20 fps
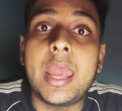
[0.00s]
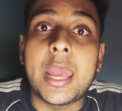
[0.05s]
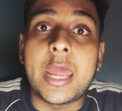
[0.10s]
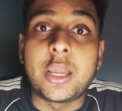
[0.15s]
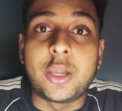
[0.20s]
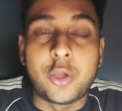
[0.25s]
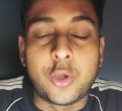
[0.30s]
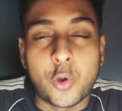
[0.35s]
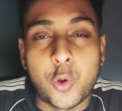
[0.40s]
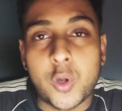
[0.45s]

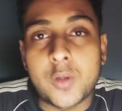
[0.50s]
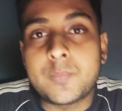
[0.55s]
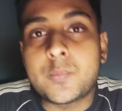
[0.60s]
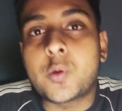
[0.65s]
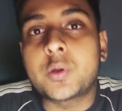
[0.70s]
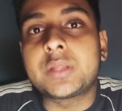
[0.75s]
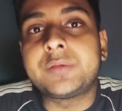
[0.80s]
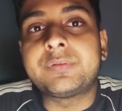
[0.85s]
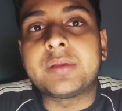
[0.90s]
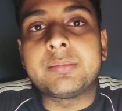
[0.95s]
And
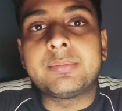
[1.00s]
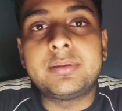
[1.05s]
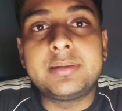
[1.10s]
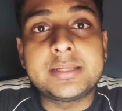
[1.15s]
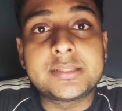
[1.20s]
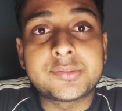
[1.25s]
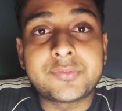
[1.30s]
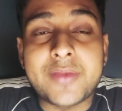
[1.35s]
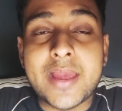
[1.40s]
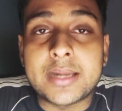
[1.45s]
non-modifiable
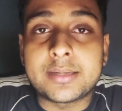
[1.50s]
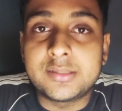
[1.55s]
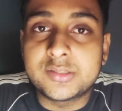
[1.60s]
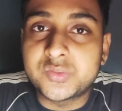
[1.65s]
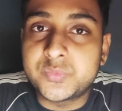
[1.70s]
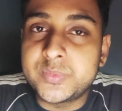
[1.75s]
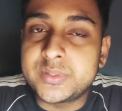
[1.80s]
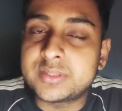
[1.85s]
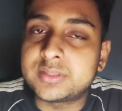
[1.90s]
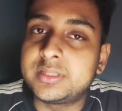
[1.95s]
risk
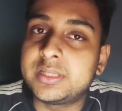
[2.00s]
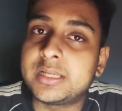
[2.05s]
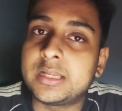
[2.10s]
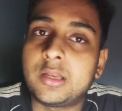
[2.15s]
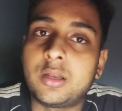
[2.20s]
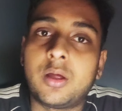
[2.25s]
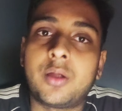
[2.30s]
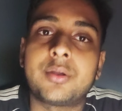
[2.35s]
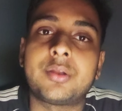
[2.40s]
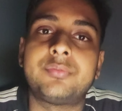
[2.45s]
factors means there are
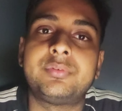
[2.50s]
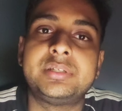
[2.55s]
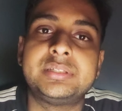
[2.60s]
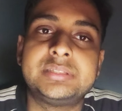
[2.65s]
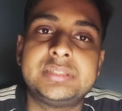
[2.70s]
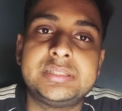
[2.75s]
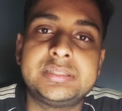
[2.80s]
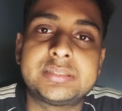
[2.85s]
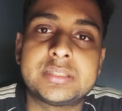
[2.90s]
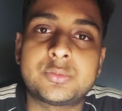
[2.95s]
a lot of
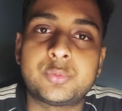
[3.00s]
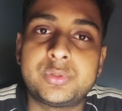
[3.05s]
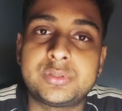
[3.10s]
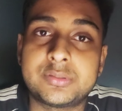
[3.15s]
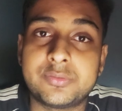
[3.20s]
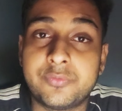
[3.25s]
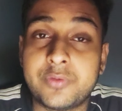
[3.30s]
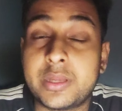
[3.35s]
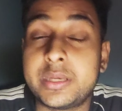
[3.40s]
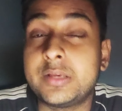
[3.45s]
diseases
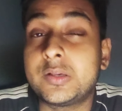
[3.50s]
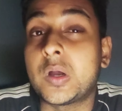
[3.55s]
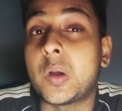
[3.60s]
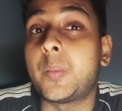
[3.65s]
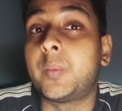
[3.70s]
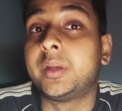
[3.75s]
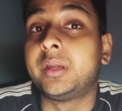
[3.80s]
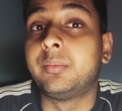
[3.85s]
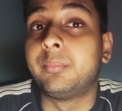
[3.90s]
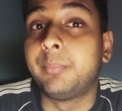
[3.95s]
which are very
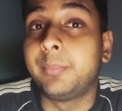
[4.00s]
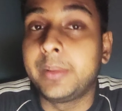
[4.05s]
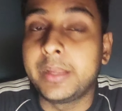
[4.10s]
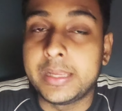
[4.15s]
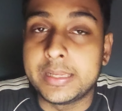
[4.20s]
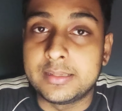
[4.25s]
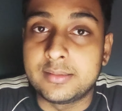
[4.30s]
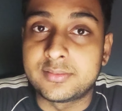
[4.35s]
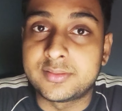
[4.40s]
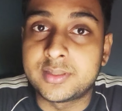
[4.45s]
common in
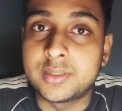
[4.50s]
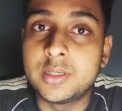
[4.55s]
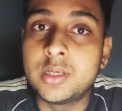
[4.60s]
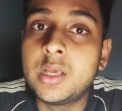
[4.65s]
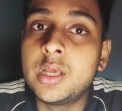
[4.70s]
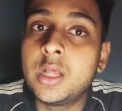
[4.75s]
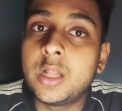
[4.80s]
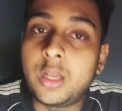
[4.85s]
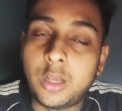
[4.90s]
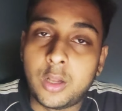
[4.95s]
males,
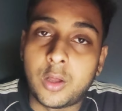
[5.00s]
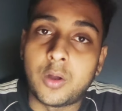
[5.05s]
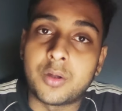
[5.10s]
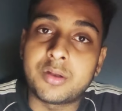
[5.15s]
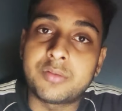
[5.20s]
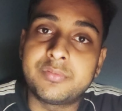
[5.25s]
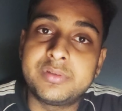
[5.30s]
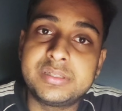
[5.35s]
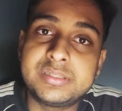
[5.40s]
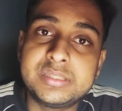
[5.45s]

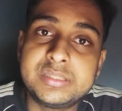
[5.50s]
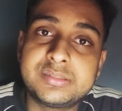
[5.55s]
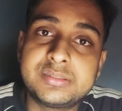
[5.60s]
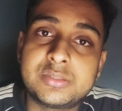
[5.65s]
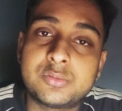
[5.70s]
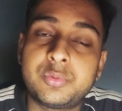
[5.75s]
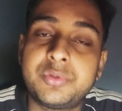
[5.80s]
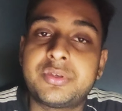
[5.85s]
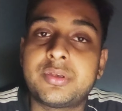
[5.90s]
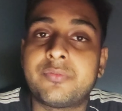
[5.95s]
lot of
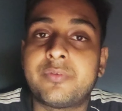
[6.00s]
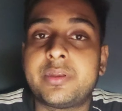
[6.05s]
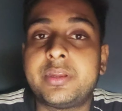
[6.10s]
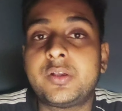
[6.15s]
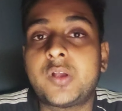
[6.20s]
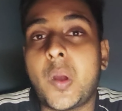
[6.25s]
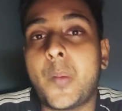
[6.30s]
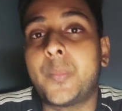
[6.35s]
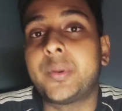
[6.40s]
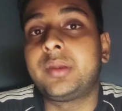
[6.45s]
diseases which are
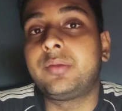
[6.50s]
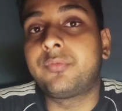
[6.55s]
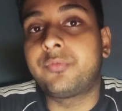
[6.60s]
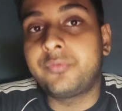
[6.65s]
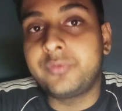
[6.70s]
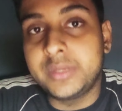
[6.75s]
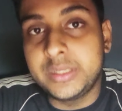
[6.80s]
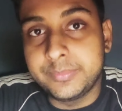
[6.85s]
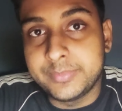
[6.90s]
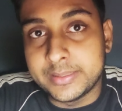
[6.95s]
very common in
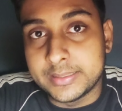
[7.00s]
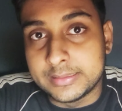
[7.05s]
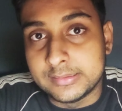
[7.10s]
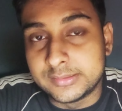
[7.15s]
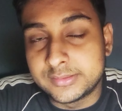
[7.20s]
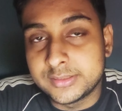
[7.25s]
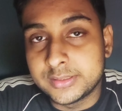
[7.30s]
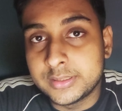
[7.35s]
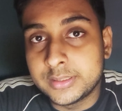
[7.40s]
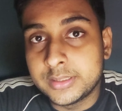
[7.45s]

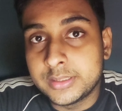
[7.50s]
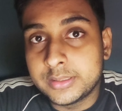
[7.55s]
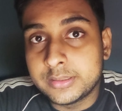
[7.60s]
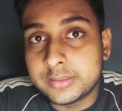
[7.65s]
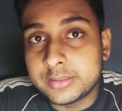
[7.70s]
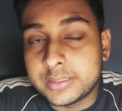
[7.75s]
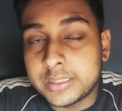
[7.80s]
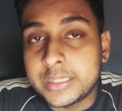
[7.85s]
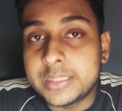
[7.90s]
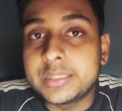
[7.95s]
females,
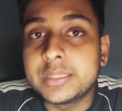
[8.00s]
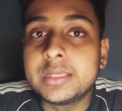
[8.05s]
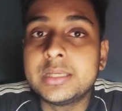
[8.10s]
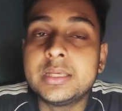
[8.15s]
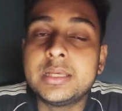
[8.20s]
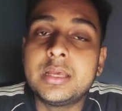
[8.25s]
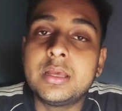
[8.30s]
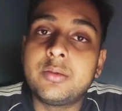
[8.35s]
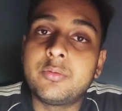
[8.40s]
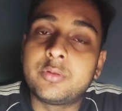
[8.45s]
right?
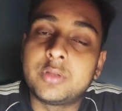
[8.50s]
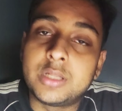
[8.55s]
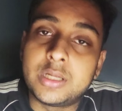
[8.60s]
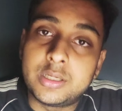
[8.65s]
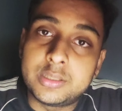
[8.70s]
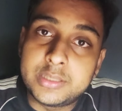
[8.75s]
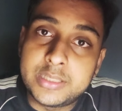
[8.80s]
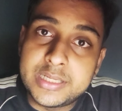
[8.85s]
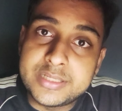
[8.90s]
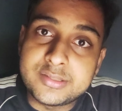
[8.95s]

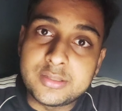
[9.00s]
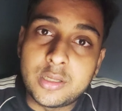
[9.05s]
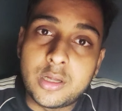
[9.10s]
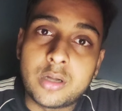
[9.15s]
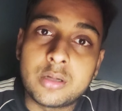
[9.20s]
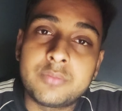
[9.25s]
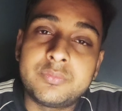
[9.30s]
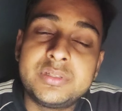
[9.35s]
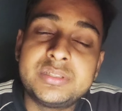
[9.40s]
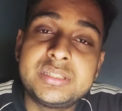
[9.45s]
There's a
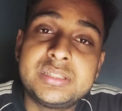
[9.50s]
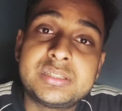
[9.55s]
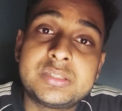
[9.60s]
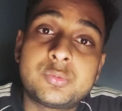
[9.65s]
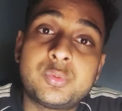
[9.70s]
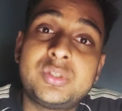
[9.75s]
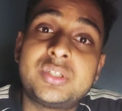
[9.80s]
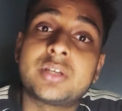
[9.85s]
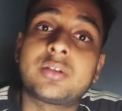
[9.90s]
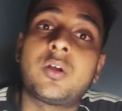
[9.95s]
lot of
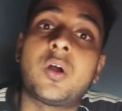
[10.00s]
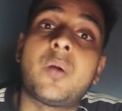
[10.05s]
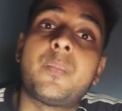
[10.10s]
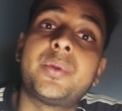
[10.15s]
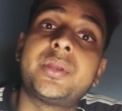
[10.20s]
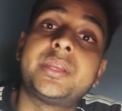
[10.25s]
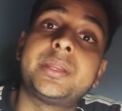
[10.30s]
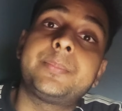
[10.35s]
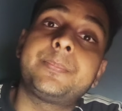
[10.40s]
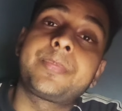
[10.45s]
diseases which are
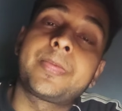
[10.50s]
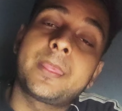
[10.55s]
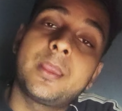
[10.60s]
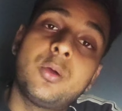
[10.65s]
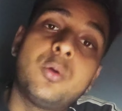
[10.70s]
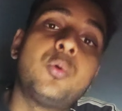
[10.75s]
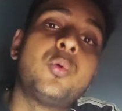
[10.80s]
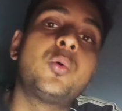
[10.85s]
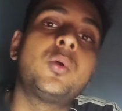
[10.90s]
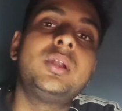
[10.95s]
common in
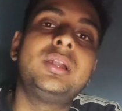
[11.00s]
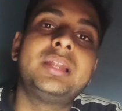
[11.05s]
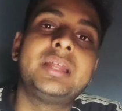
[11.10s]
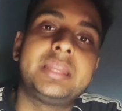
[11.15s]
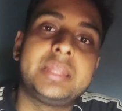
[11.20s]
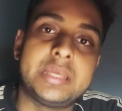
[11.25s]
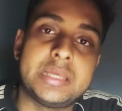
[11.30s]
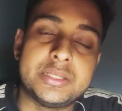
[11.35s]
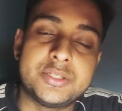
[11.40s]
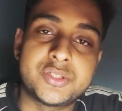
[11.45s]
older
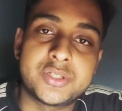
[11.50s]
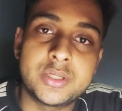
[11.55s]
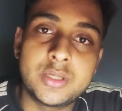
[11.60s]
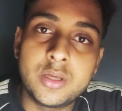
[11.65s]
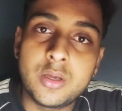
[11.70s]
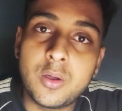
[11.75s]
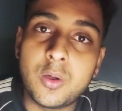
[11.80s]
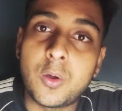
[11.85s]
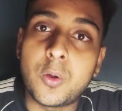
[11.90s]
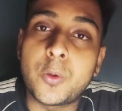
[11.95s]
age
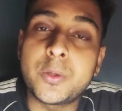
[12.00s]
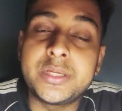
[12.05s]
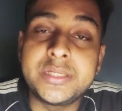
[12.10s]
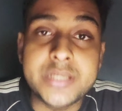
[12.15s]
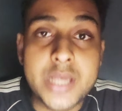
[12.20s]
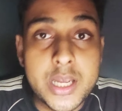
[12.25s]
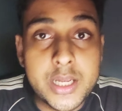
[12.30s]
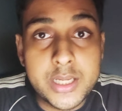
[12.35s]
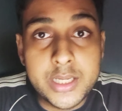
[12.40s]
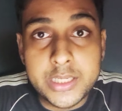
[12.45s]
or
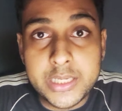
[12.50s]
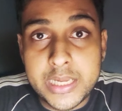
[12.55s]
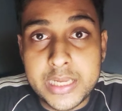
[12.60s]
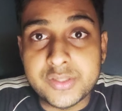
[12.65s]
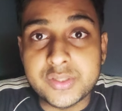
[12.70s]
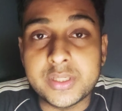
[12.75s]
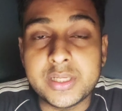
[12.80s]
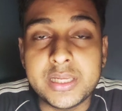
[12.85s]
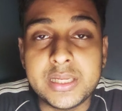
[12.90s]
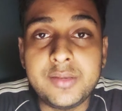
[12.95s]
younger
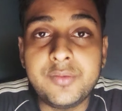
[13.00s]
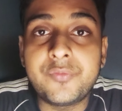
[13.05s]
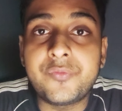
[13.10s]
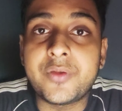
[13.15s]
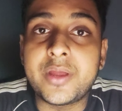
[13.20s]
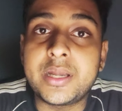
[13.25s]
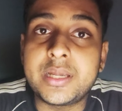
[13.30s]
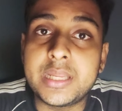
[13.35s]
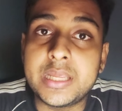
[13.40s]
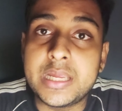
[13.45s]
age,
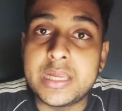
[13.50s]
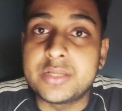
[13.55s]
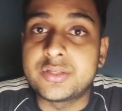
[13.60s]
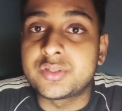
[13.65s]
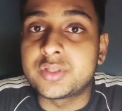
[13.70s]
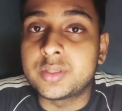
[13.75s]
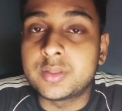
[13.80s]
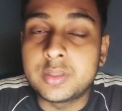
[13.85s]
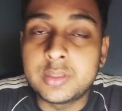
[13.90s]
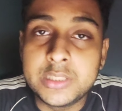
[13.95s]
infant
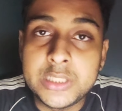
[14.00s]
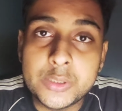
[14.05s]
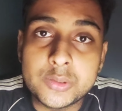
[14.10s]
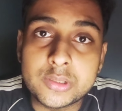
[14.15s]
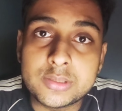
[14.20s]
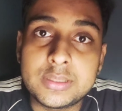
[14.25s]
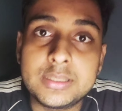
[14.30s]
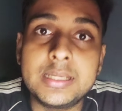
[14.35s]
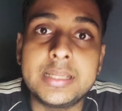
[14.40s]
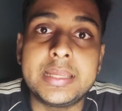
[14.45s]
age,
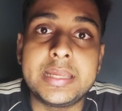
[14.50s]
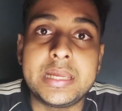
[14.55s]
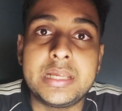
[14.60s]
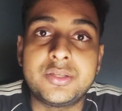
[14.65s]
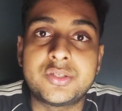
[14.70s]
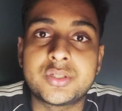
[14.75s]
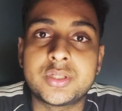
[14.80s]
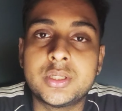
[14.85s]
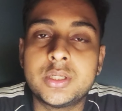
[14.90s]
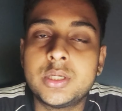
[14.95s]
neonatal
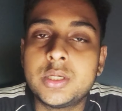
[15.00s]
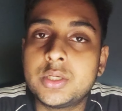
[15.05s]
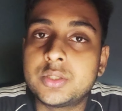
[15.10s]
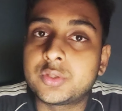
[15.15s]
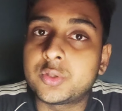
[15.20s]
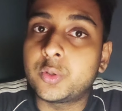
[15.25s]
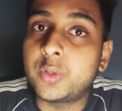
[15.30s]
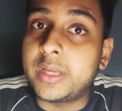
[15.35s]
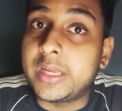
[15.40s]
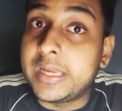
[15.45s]
age.
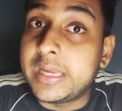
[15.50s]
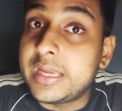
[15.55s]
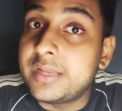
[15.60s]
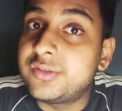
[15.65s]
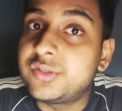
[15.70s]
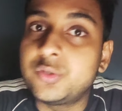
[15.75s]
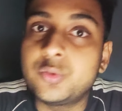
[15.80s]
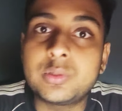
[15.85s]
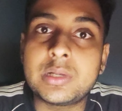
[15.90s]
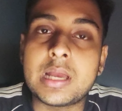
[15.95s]
So
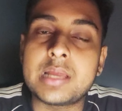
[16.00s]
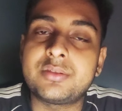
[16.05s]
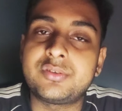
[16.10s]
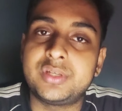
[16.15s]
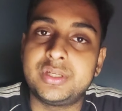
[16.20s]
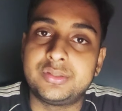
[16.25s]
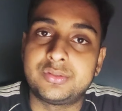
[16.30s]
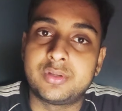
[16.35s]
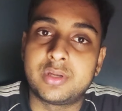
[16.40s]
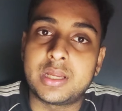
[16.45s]
age you can't
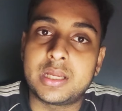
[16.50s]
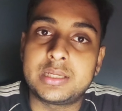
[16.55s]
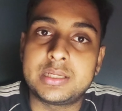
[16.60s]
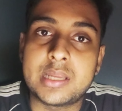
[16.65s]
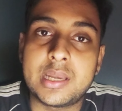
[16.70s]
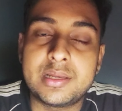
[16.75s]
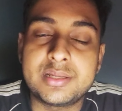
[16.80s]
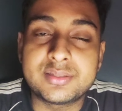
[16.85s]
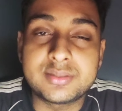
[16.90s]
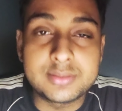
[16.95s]
change, right?
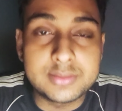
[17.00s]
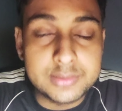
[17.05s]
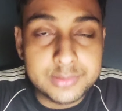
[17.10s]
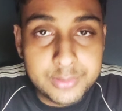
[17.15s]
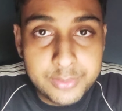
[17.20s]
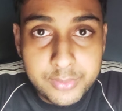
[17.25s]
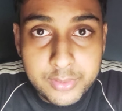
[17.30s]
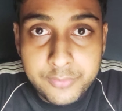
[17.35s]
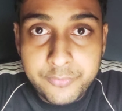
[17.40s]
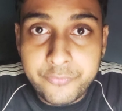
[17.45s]
That is
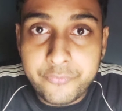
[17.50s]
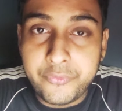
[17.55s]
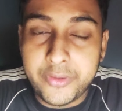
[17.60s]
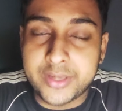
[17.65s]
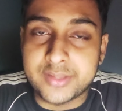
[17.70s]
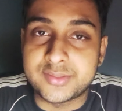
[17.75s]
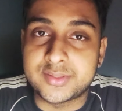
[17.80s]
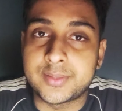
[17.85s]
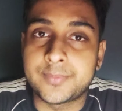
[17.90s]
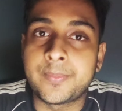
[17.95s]

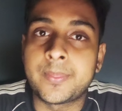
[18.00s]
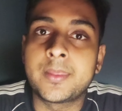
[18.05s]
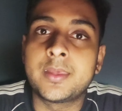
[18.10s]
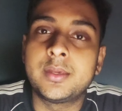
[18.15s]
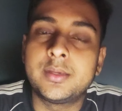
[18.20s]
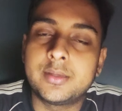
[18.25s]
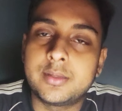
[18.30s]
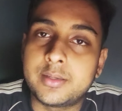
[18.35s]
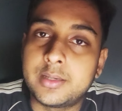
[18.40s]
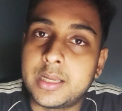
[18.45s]
fixed.
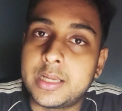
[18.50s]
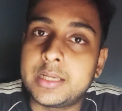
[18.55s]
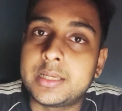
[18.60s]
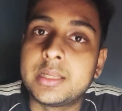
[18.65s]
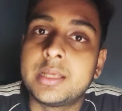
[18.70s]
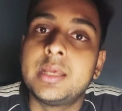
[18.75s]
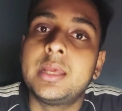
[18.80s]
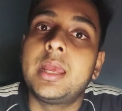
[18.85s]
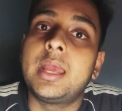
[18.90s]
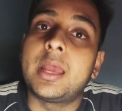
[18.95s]
right?